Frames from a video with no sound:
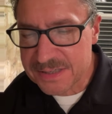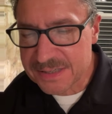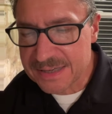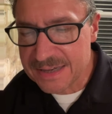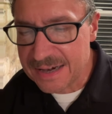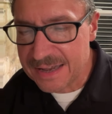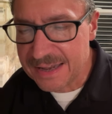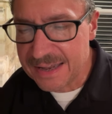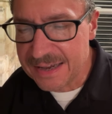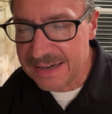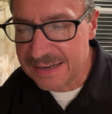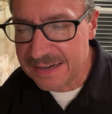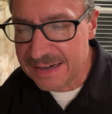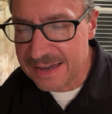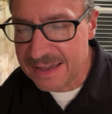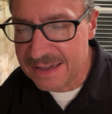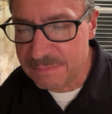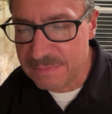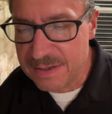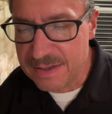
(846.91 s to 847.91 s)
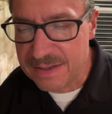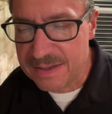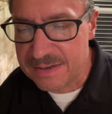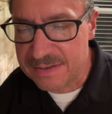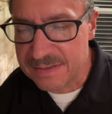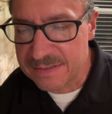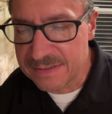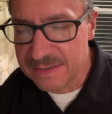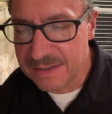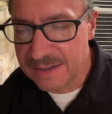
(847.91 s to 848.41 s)
Can I get an
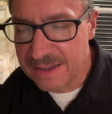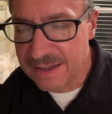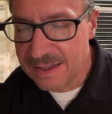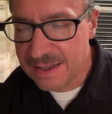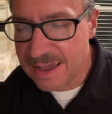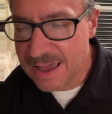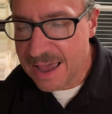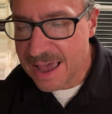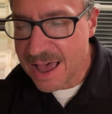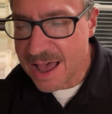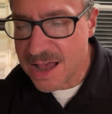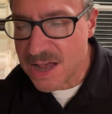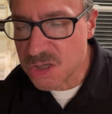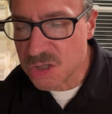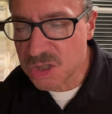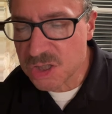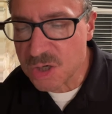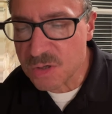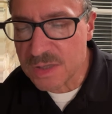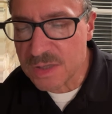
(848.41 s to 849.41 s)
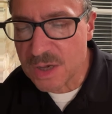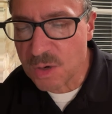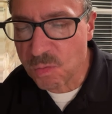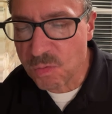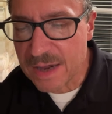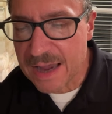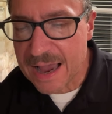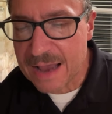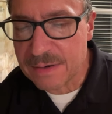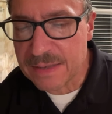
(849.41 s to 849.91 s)
amen? Uh, so that
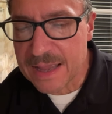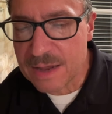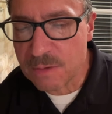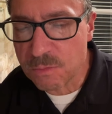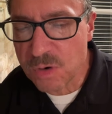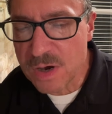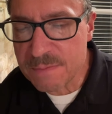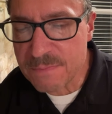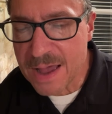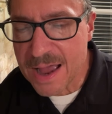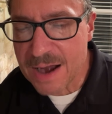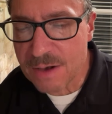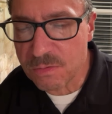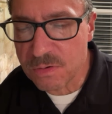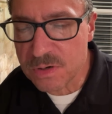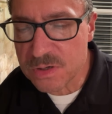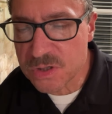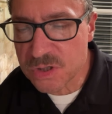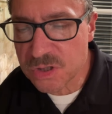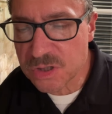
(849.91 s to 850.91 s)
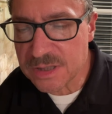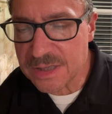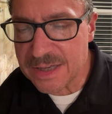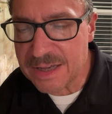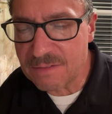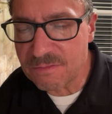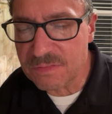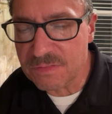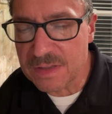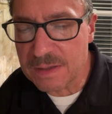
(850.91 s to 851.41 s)
we, and that we might
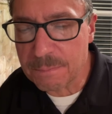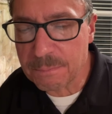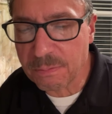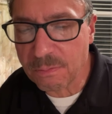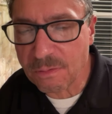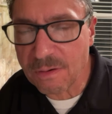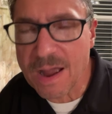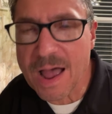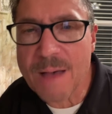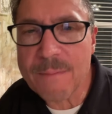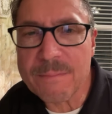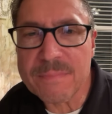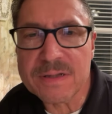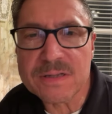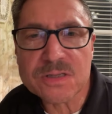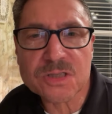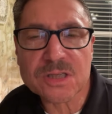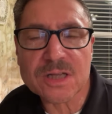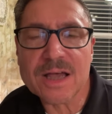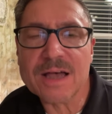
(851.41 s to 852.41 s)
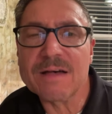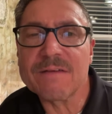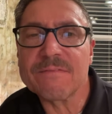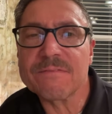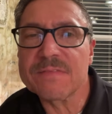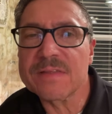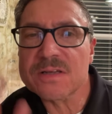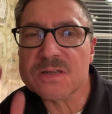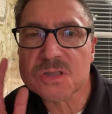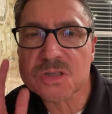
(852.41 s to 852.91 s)
receive the promise
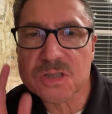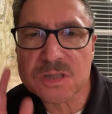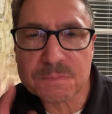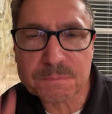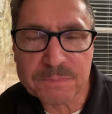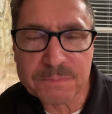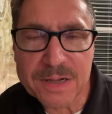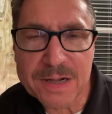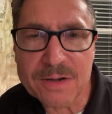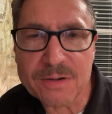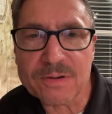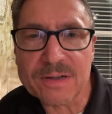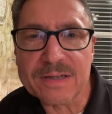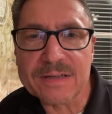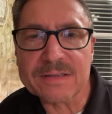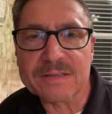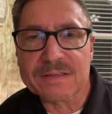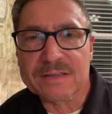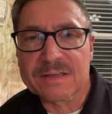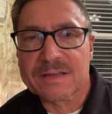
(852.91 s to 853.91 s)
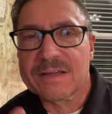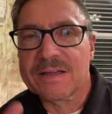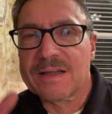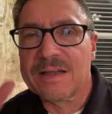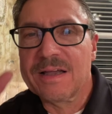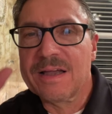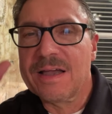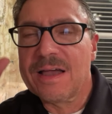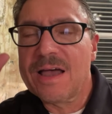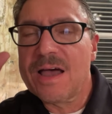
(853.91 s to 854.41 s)
of the Spirit,
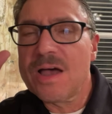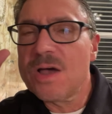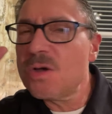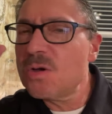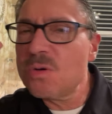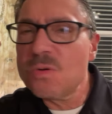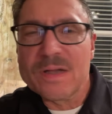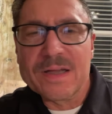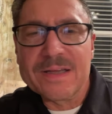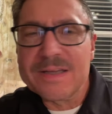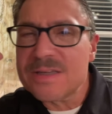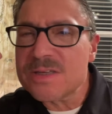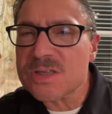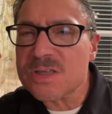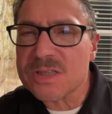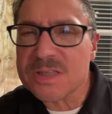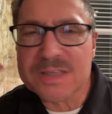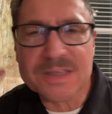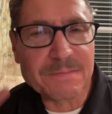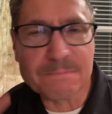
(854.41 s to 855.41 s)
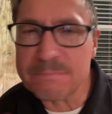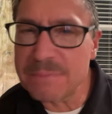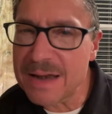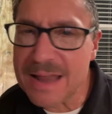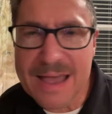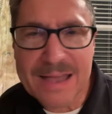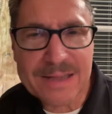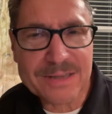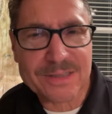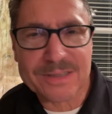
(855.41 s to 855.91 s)
who is the
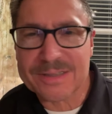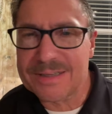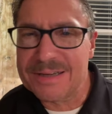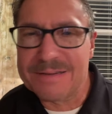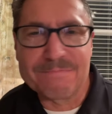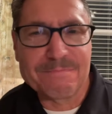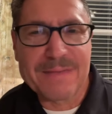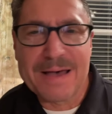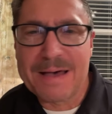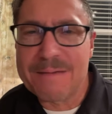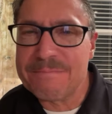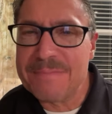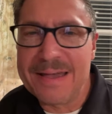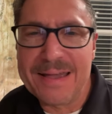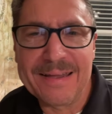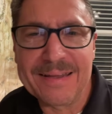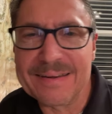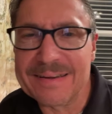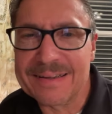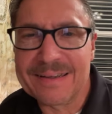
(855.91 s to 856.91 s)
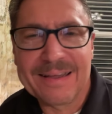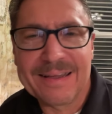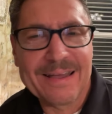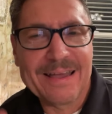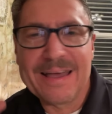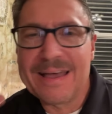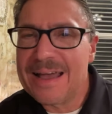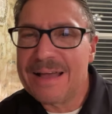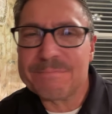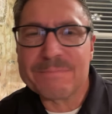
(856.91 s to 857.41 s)
blessing, my man
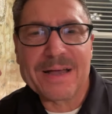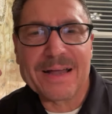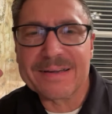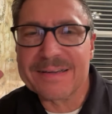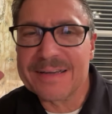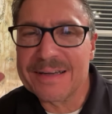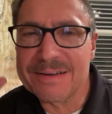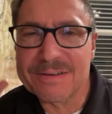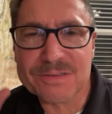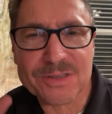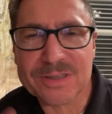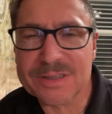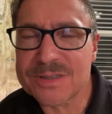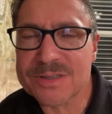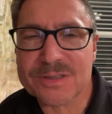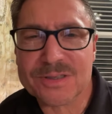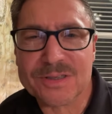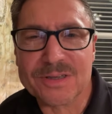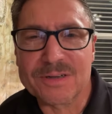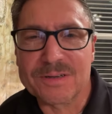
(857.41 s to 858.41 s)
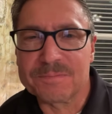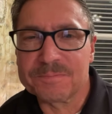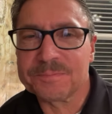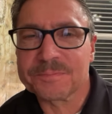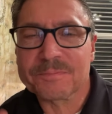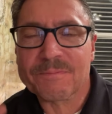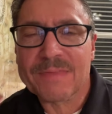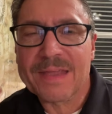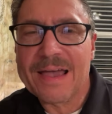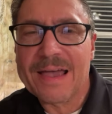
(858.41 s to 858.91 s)
and my dear sister.
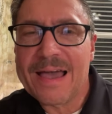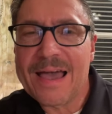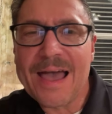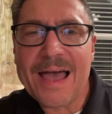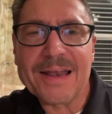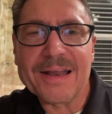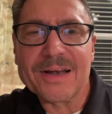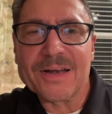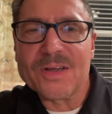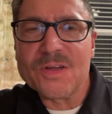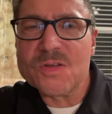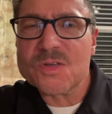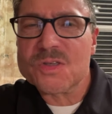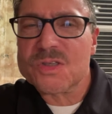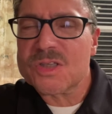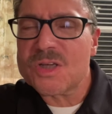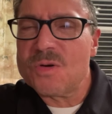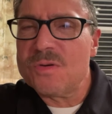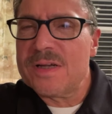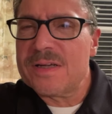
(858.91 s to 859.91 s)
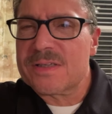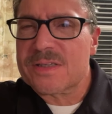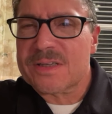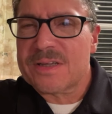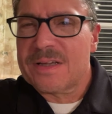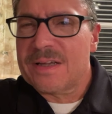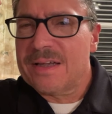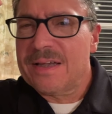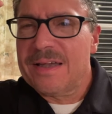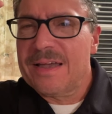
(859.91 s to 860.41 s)
Hallelujah! So it's
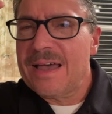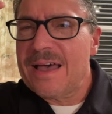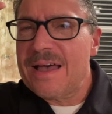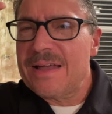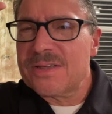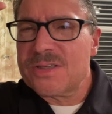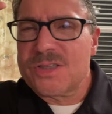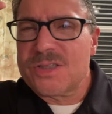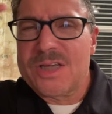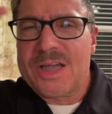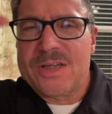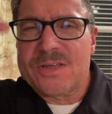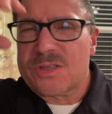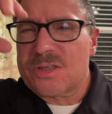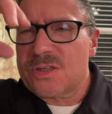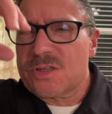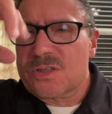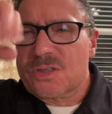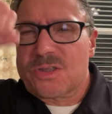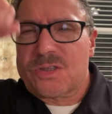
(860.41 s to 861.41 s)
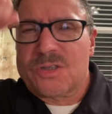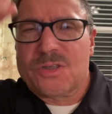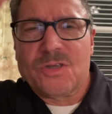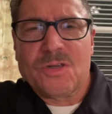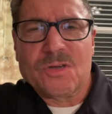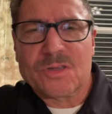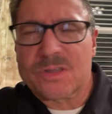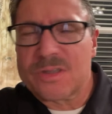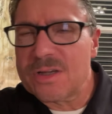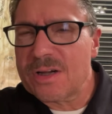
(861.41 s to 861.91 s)
uh, Jesus
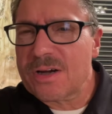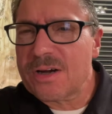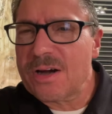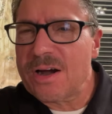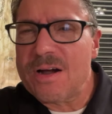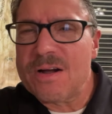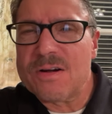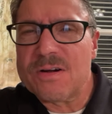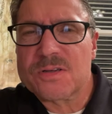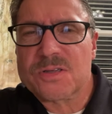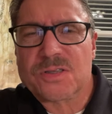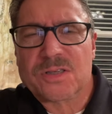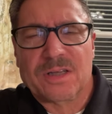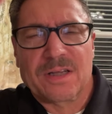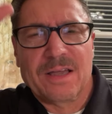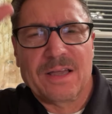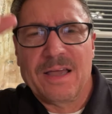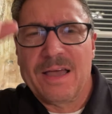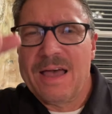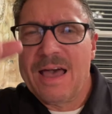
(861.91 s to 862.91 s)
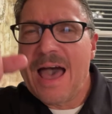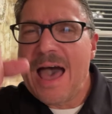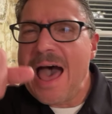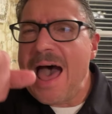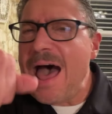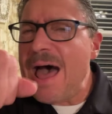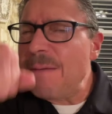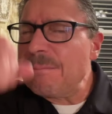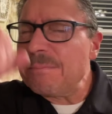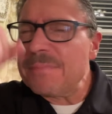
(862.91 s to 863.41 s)
took the curse.
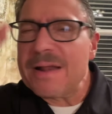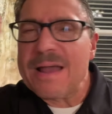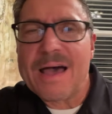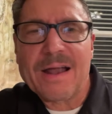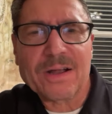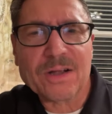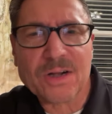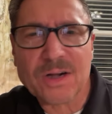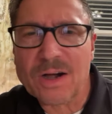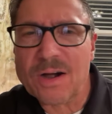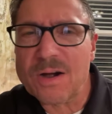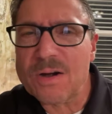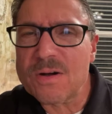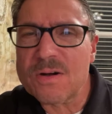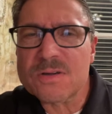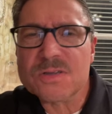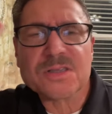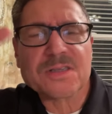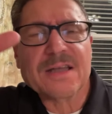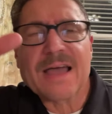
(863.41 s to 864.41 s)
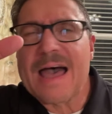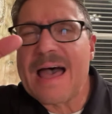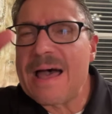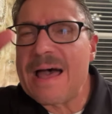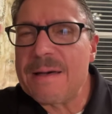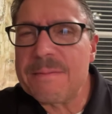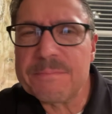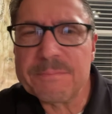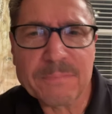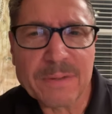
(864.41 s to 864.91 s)
I'm not cursed.
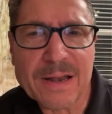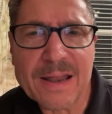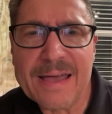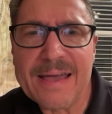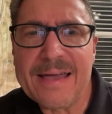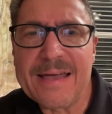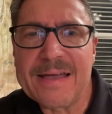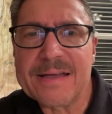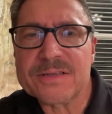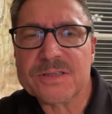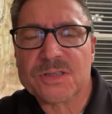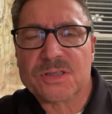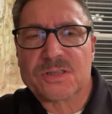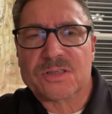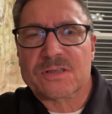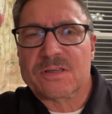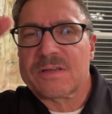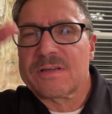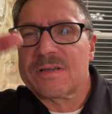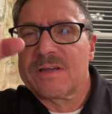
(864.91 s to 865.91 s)
I'm blessed.